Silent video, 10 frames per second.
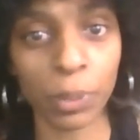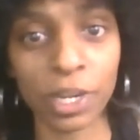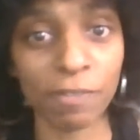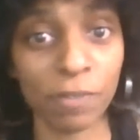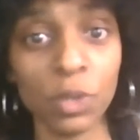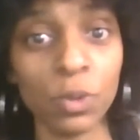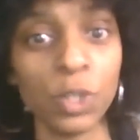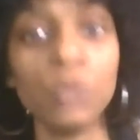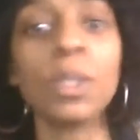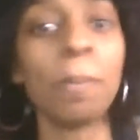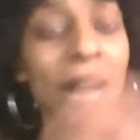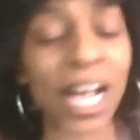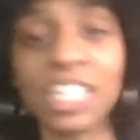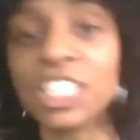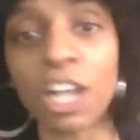point of view, you
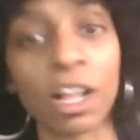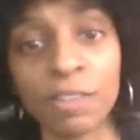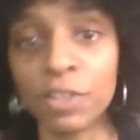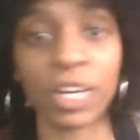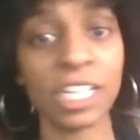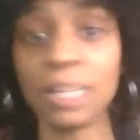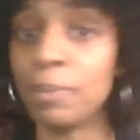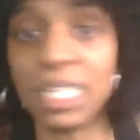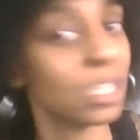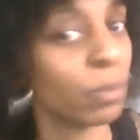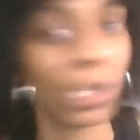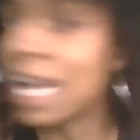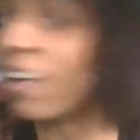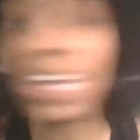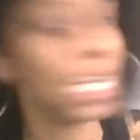demolish all of your enemies
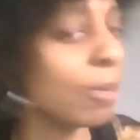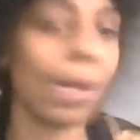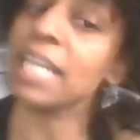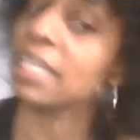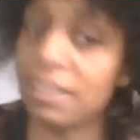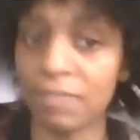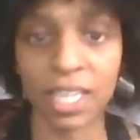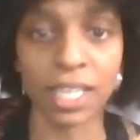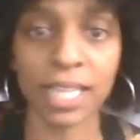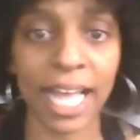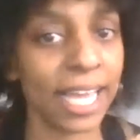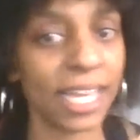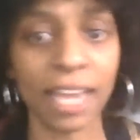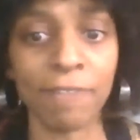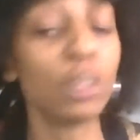without anybody living. Like
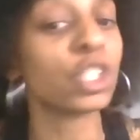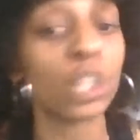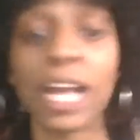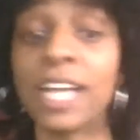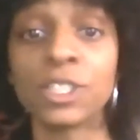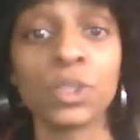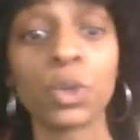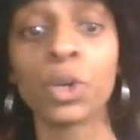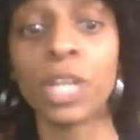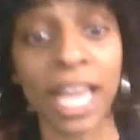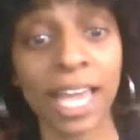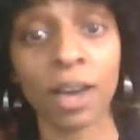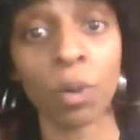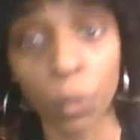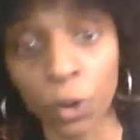if you're trying to create
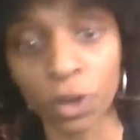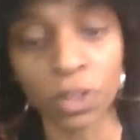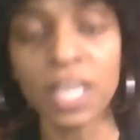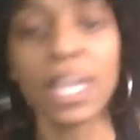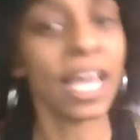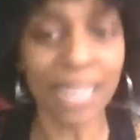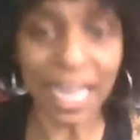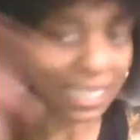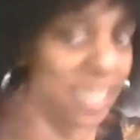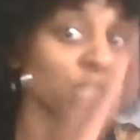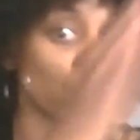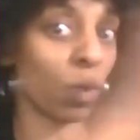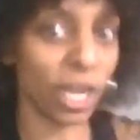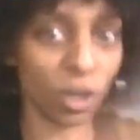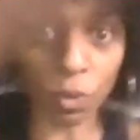a world, not that it's
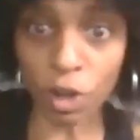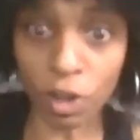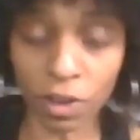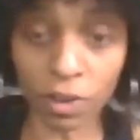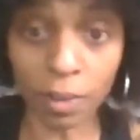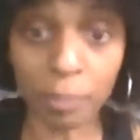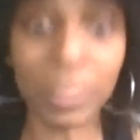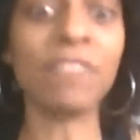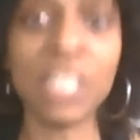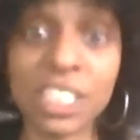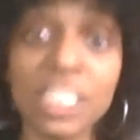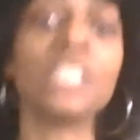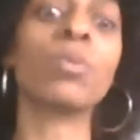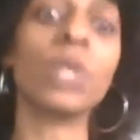right or wrong, but if this is